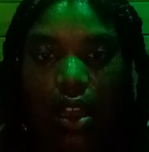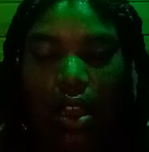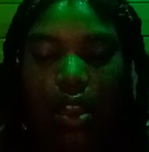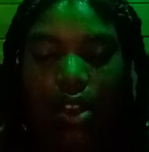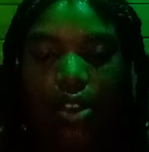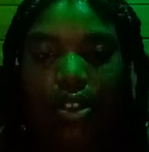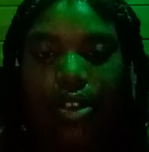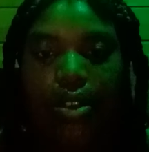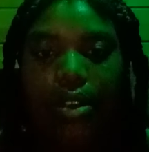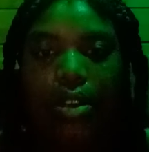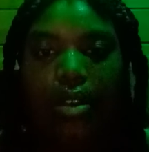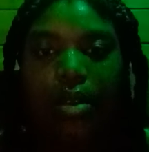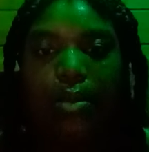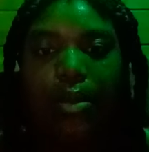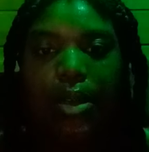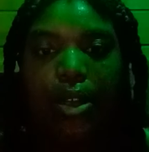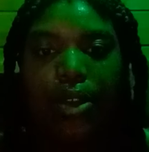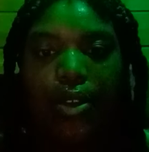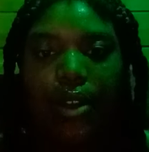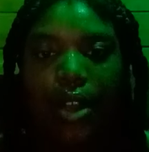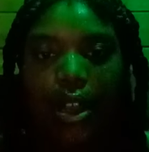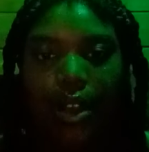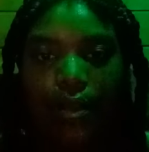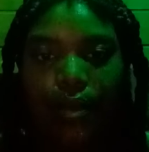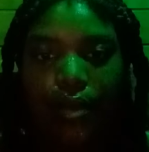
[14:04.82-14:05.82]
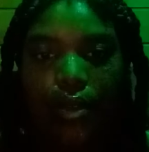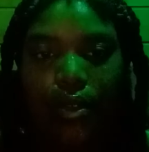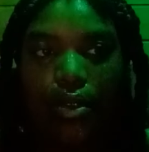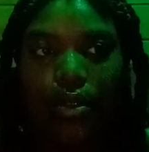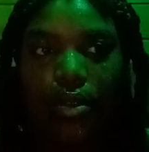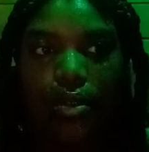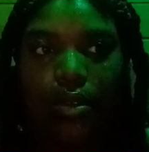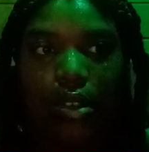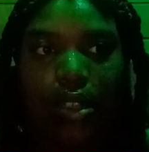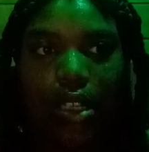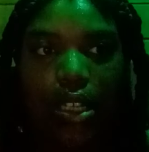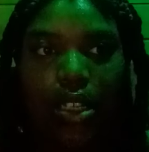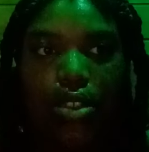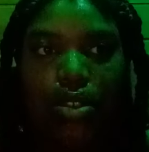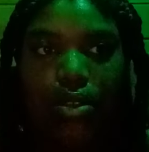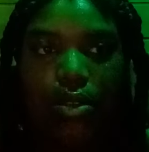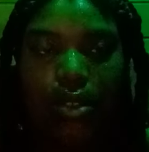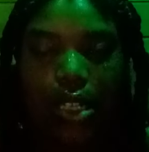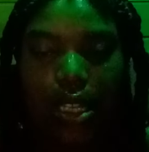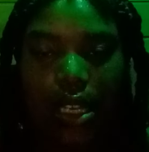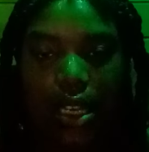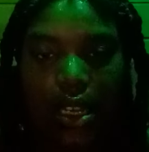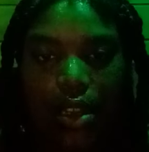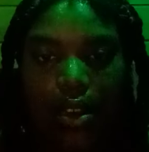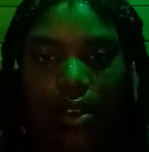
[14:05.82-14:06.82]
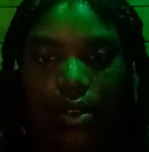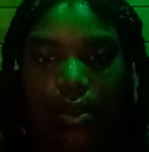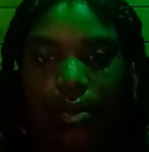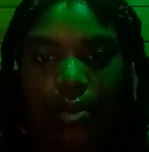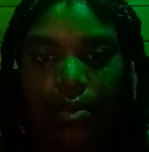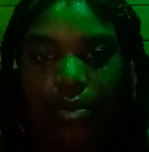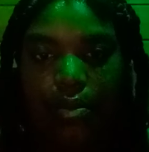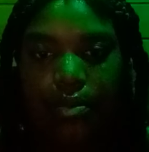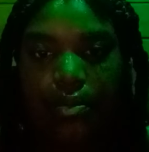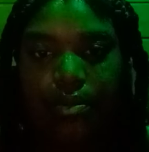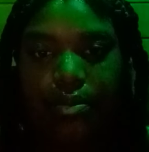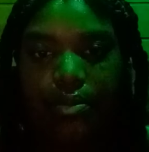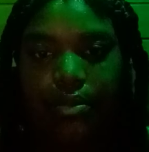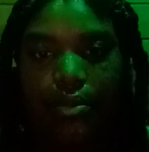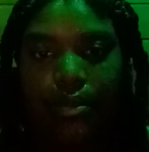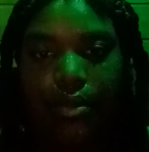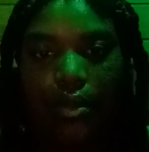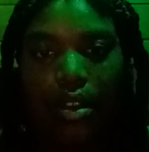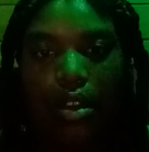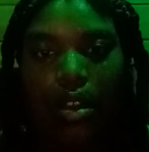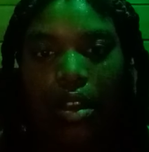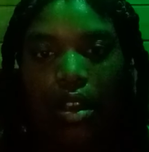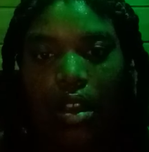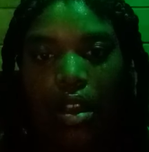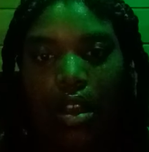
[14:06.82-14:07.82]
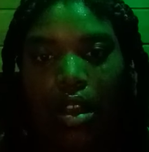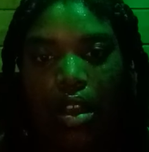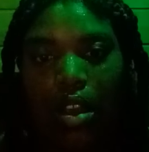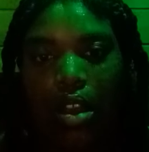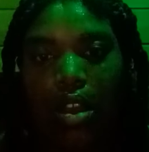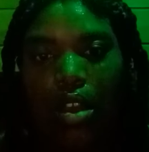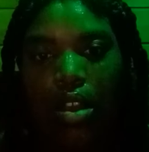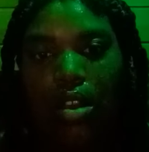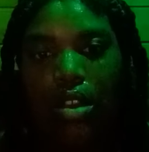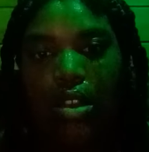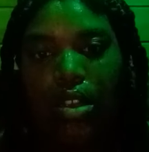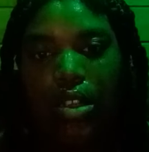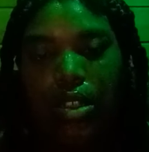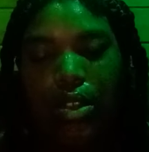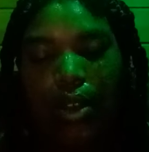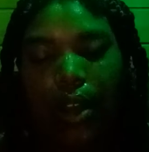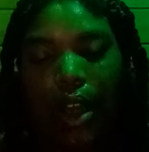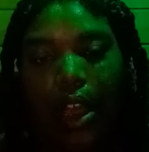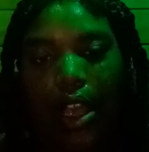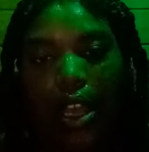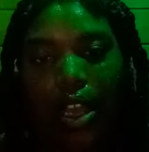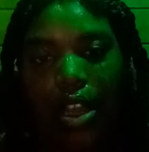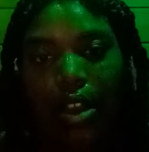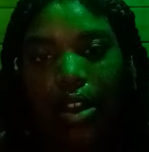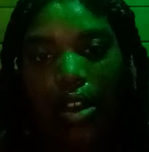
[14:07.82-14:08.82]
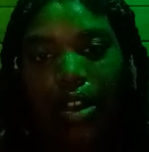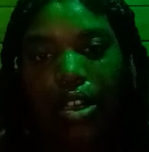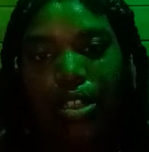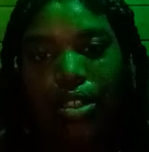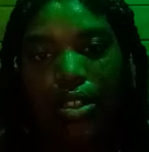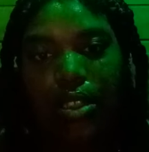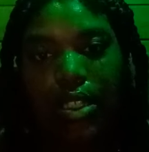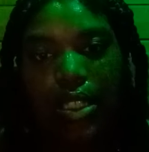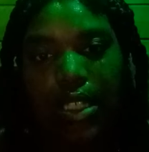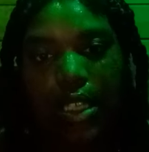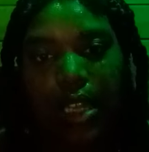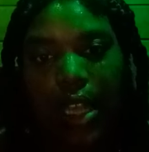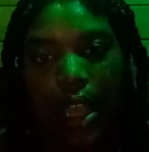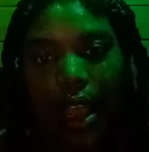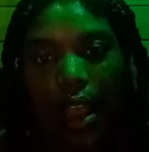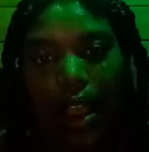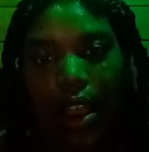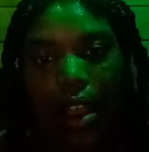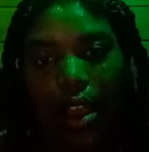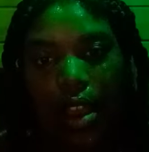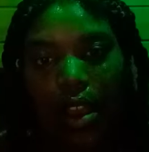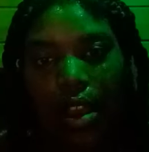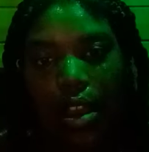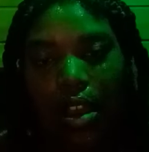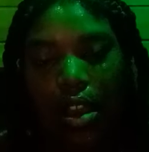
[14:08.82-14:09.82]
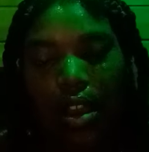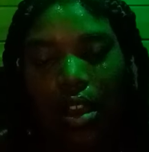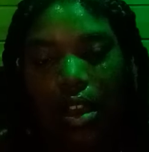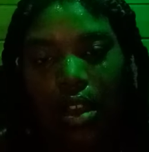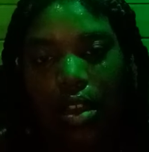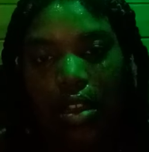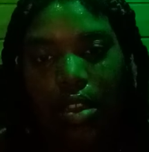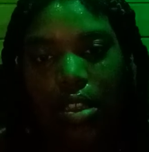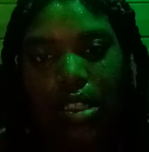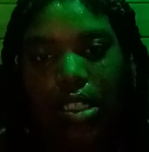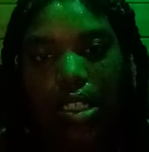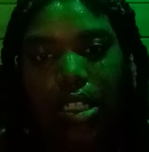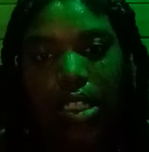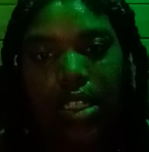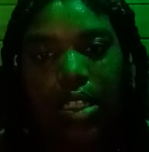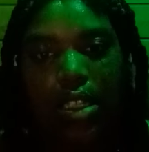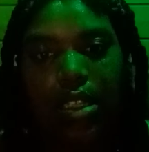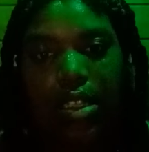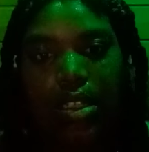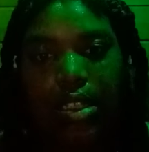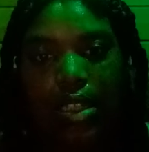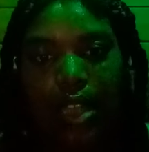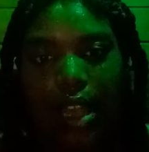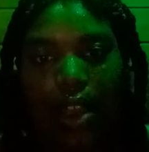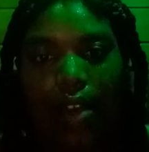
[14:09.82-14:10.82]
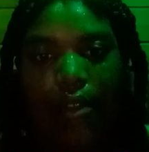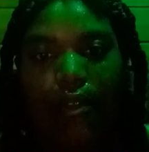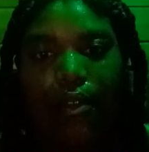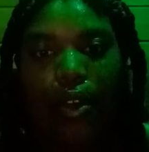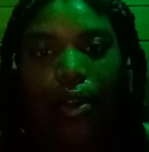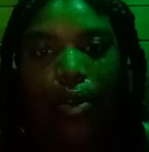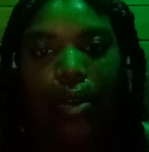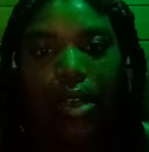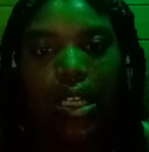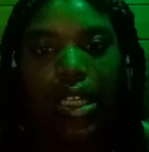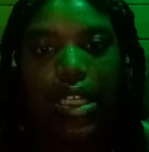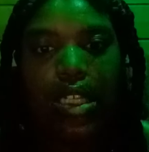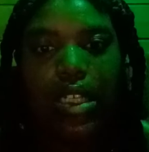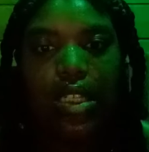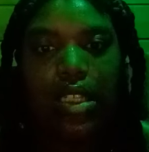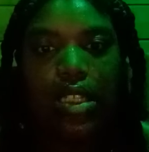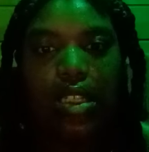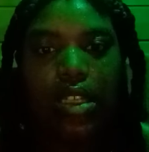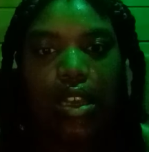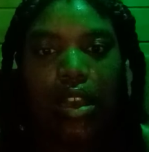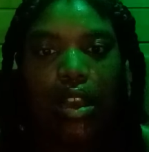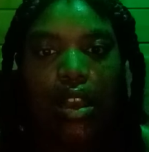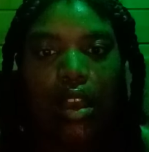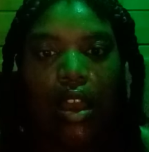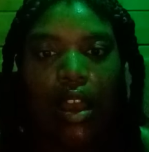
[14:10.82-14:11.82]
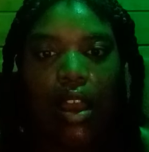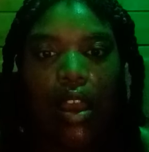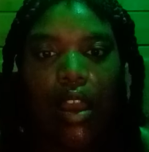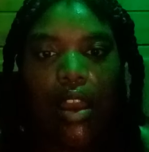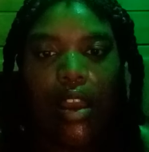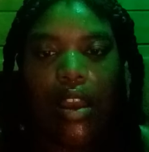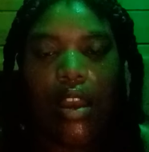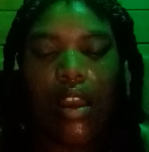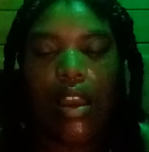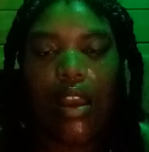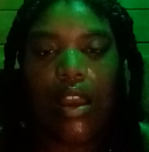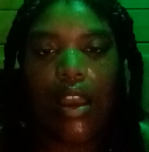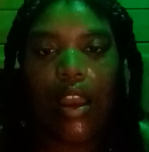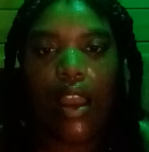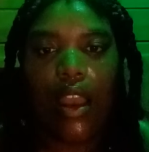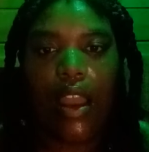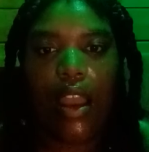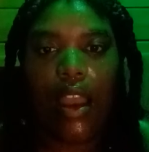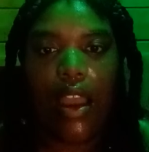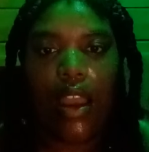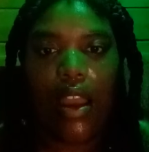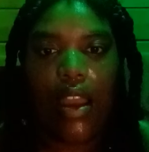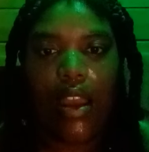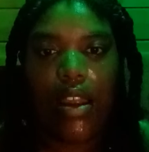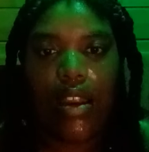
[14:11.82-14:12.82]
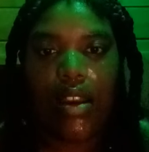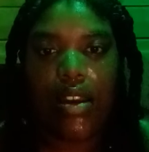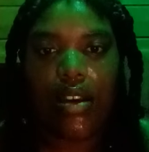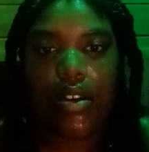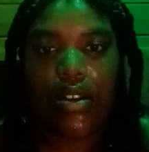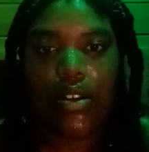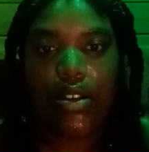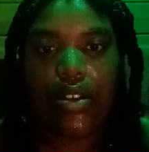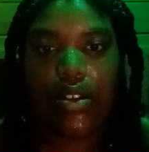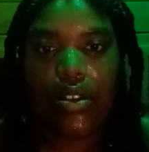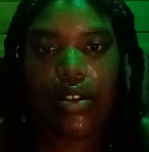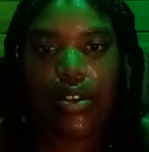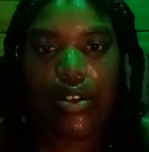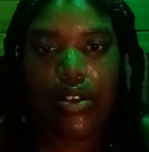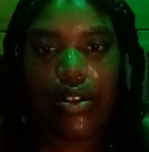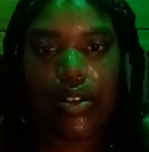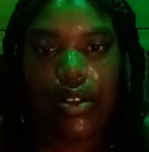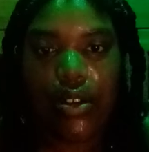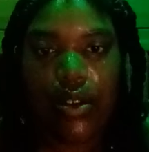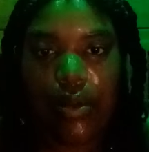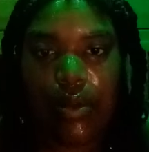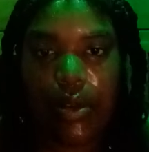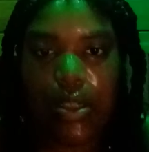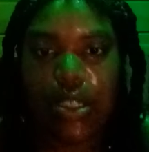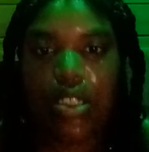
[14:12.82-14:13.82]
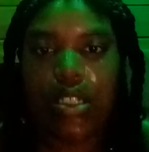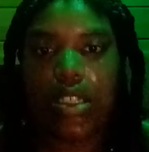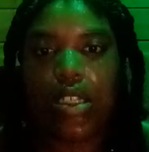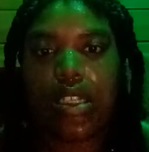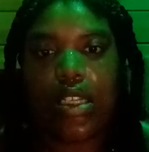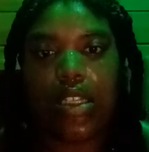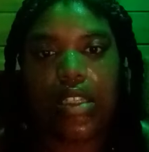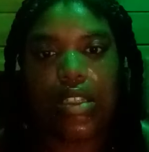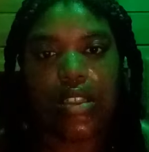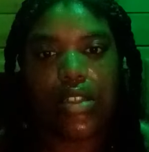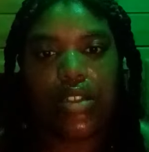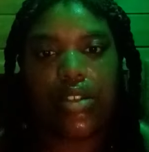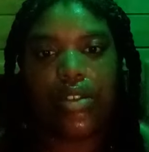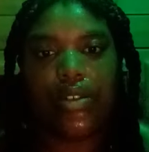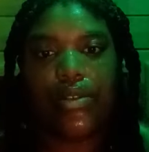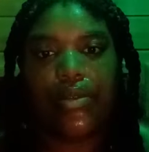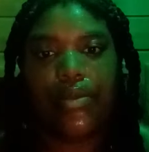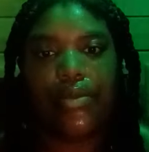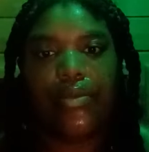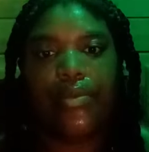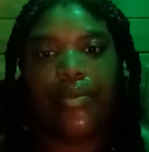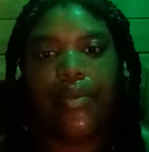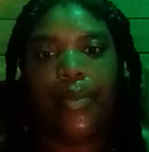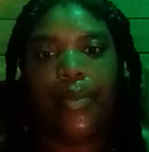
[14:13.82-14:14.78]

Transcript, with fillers: and you're gonna be grateful that you didn't. So I encourage you today, just stay focused and do what you need to do.